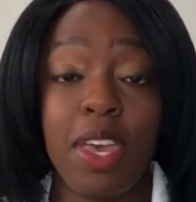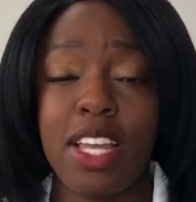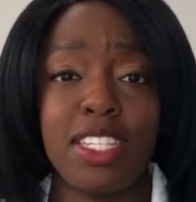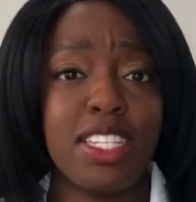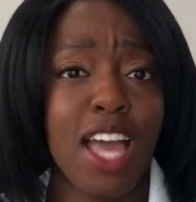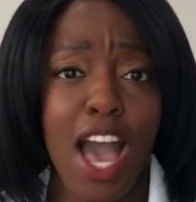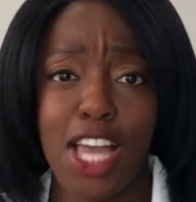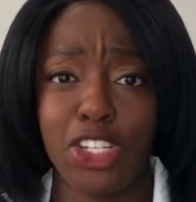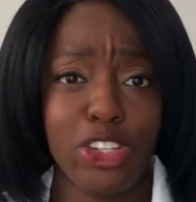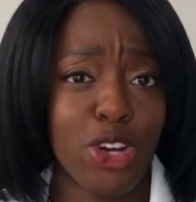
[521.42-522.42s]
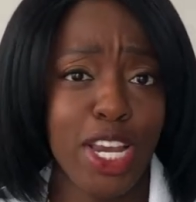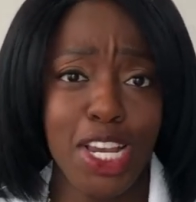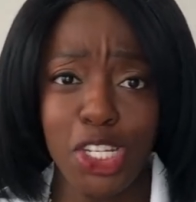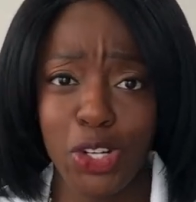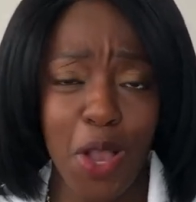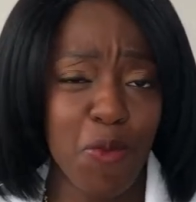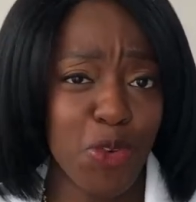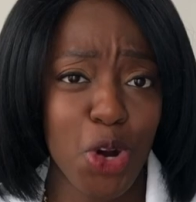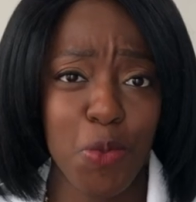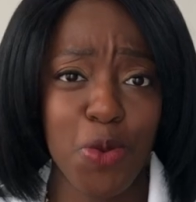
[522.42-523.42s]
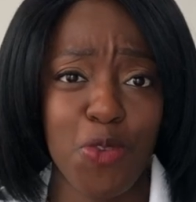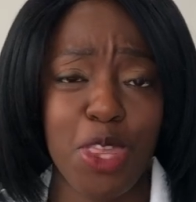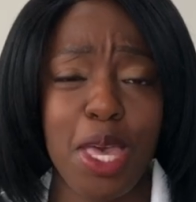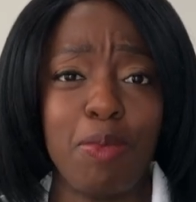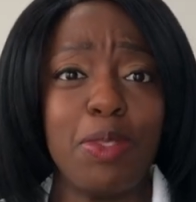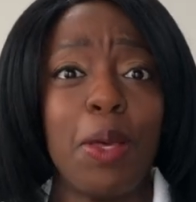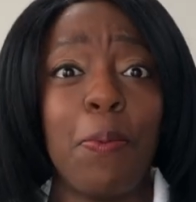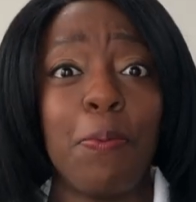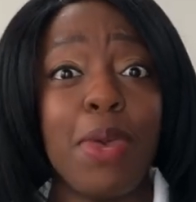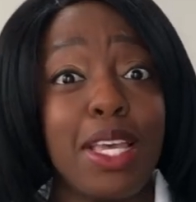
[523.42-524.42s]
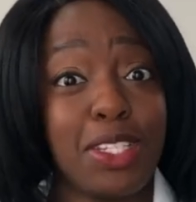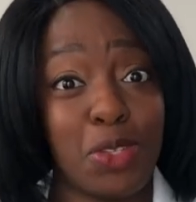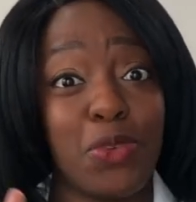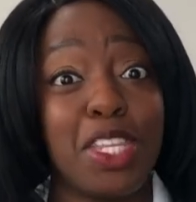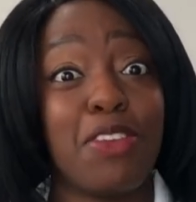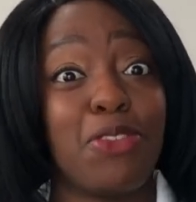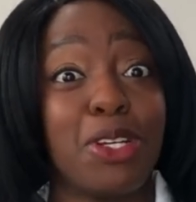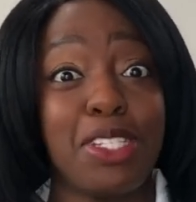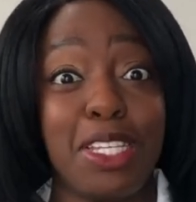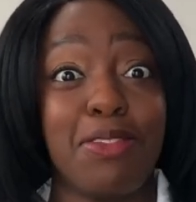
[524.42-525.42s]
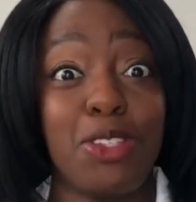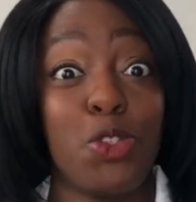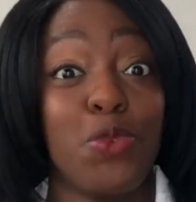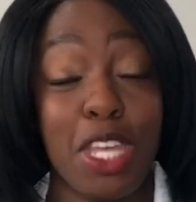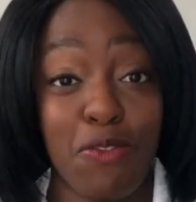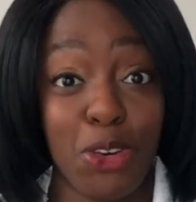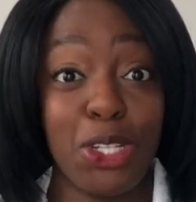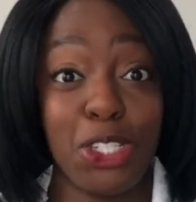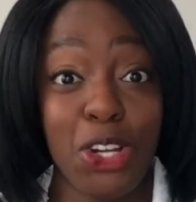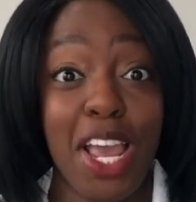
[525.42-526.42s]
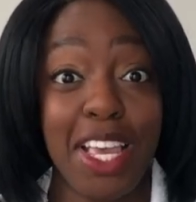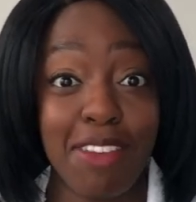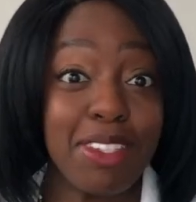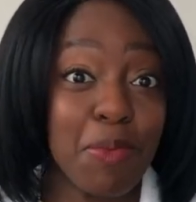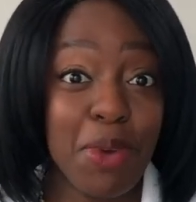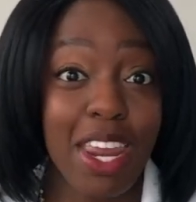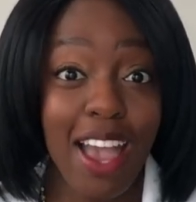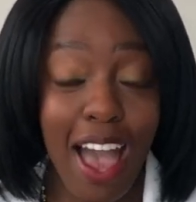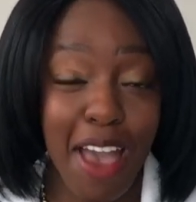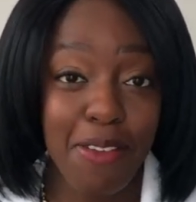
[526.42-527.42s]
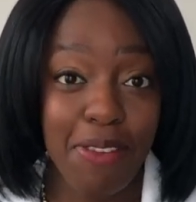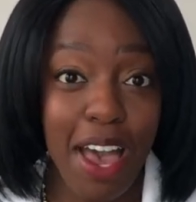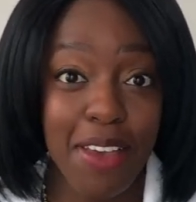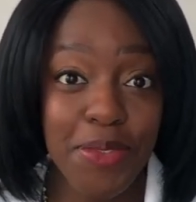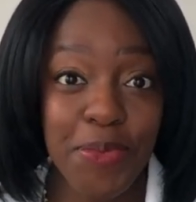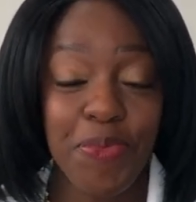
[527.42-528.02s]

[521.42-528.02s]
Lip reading: it's not strange or abnormal for them to miss when they first try and give somebody a high five.